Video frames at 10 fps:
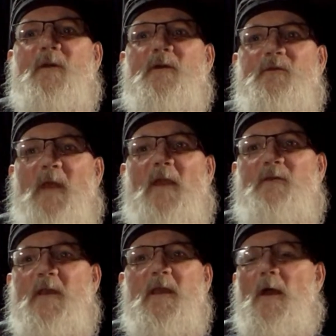
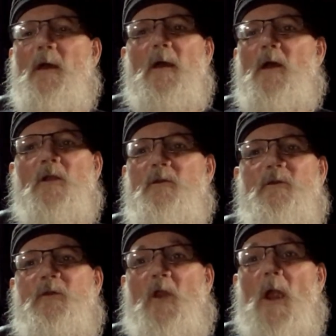Stacy.
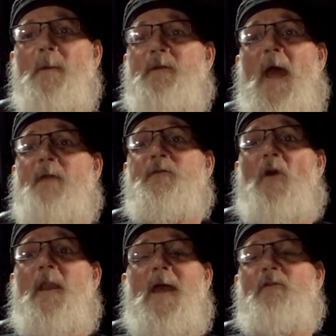The carbon tax is
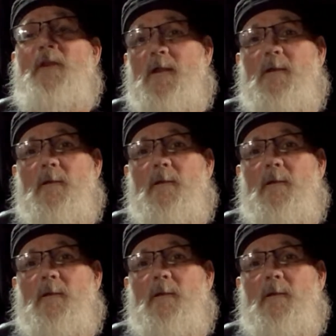on everything.